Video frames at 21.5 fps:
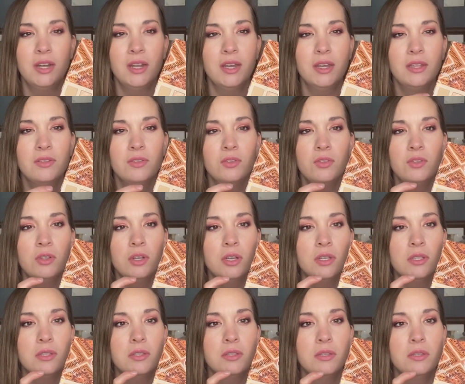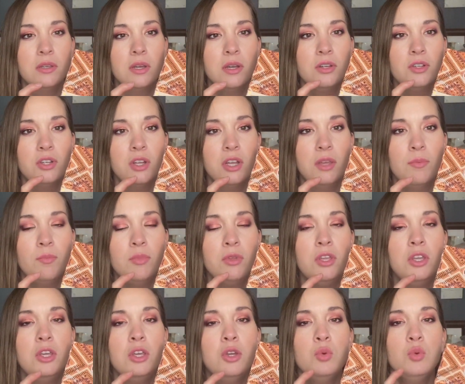It's just such a
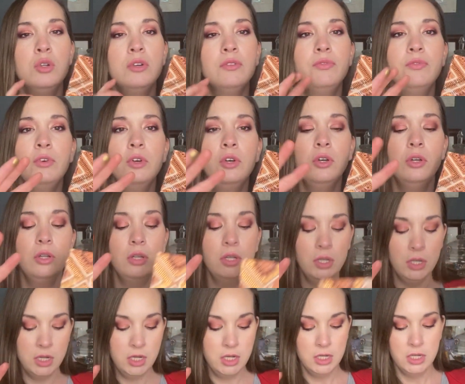beautiful,